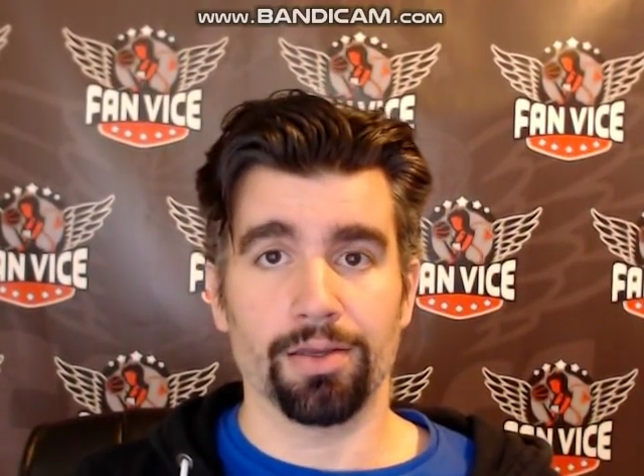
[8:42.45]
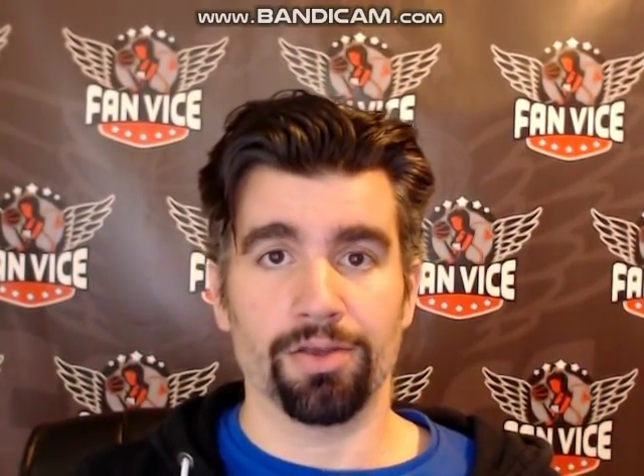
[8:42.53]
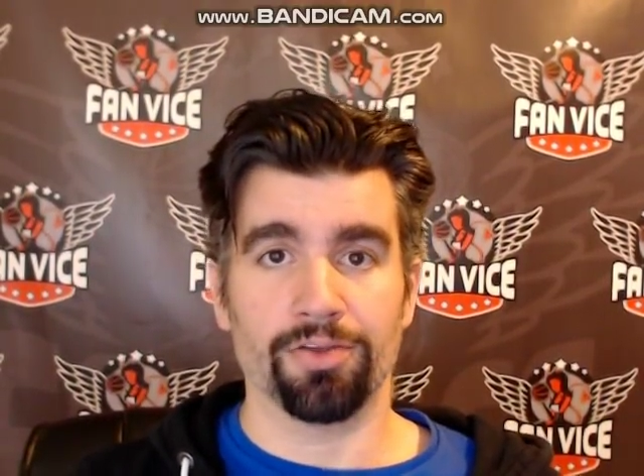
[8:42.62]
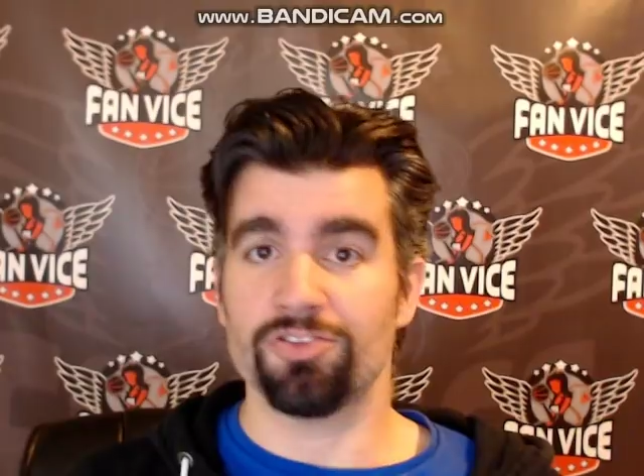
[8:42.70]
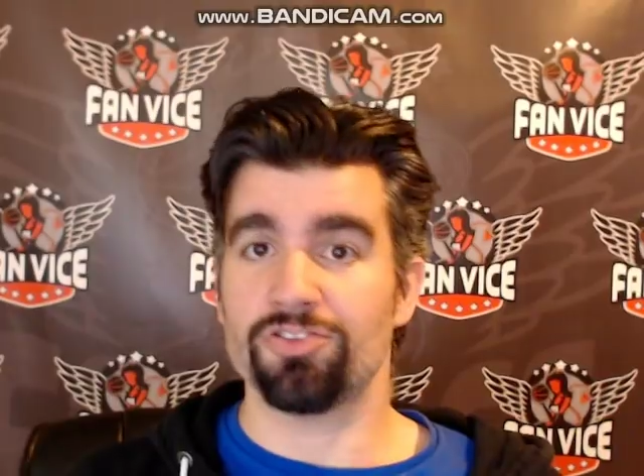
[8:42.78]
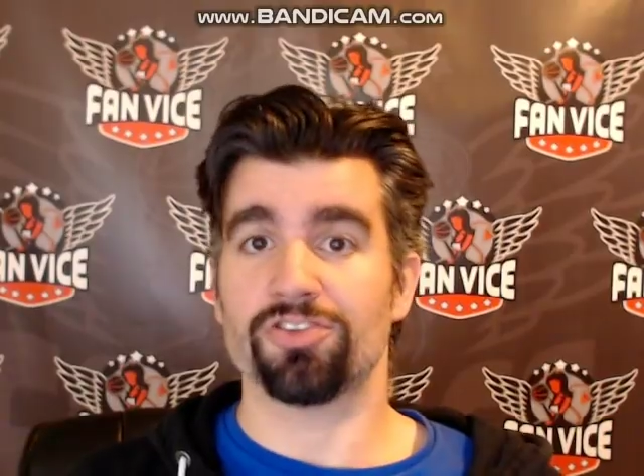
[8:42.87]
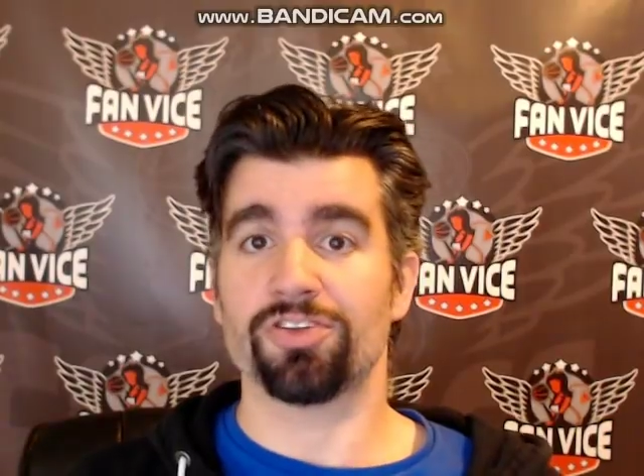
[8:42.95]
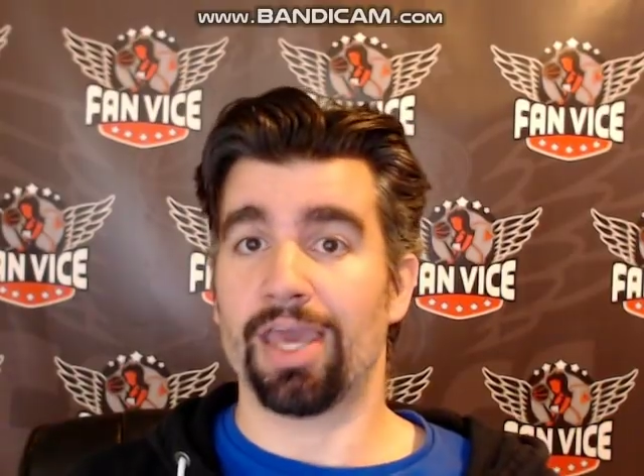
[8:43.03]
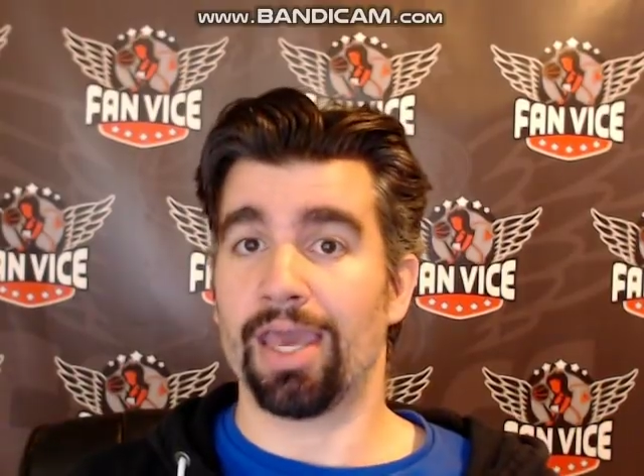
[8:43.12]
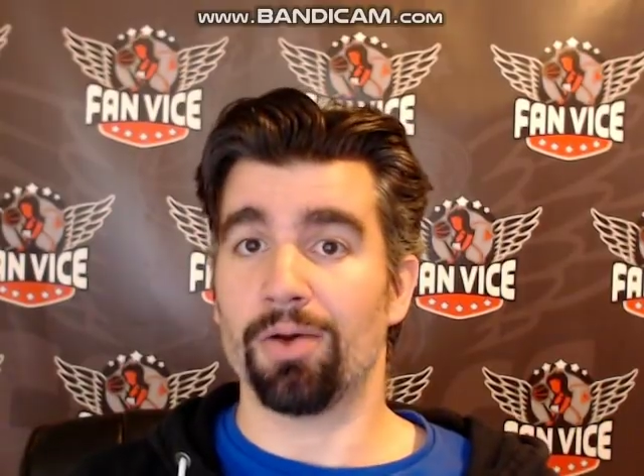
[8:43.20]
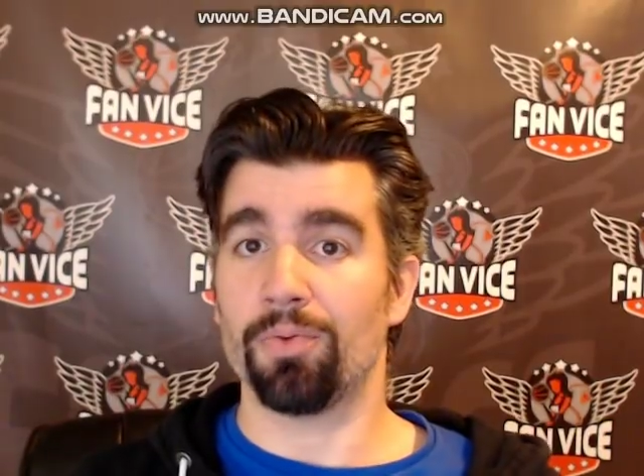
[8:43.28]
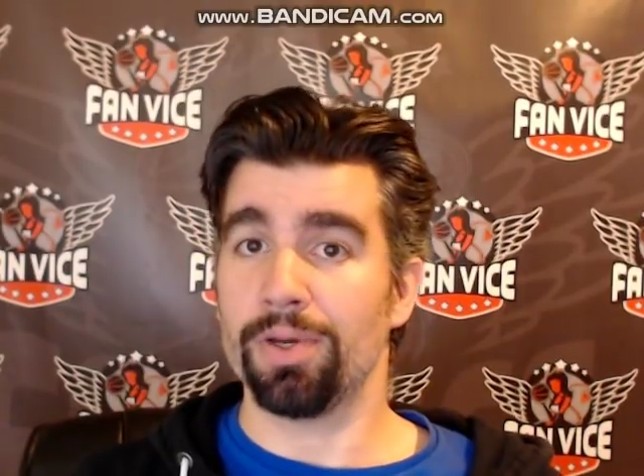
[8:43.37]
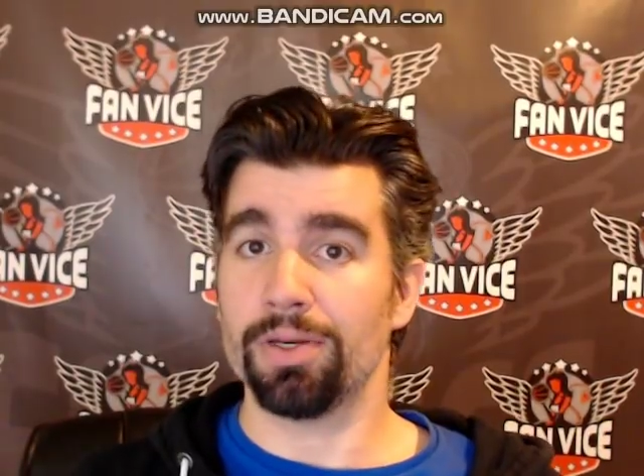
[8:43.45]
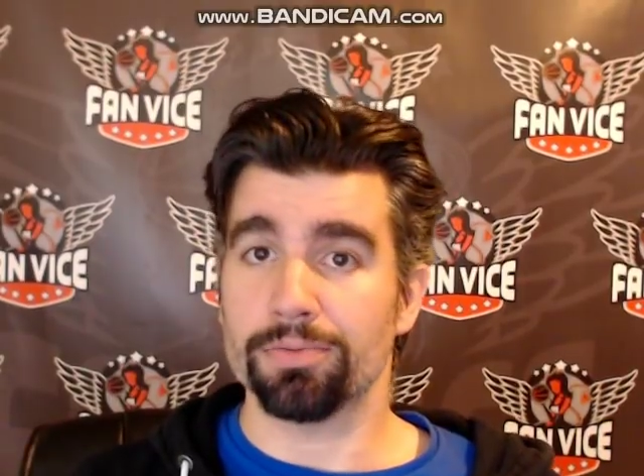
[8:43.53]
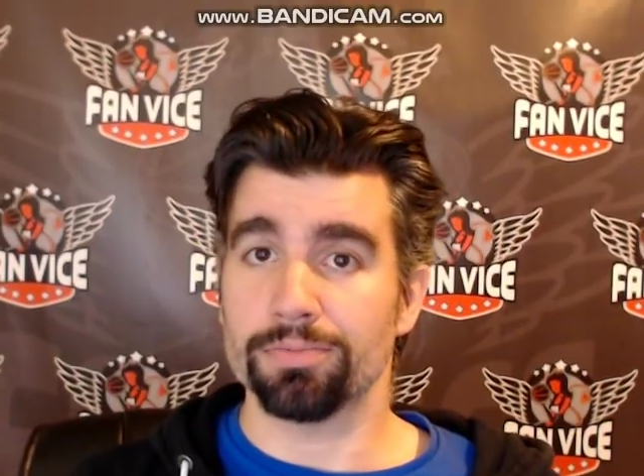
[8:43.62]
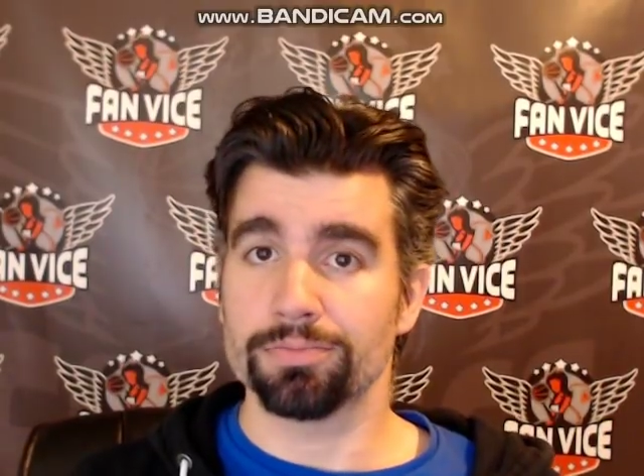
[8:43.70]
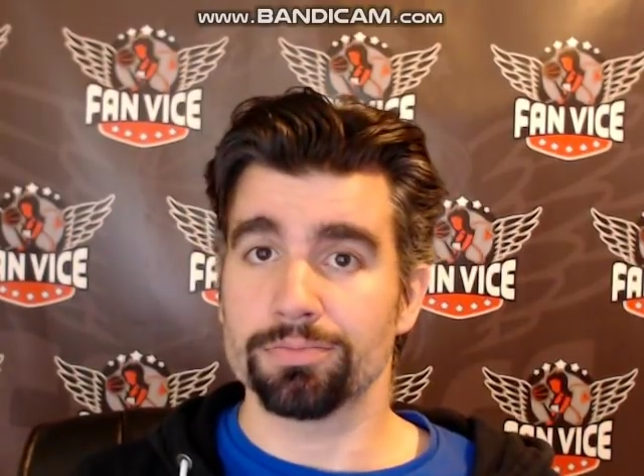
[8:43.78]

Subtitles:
because he just can't win.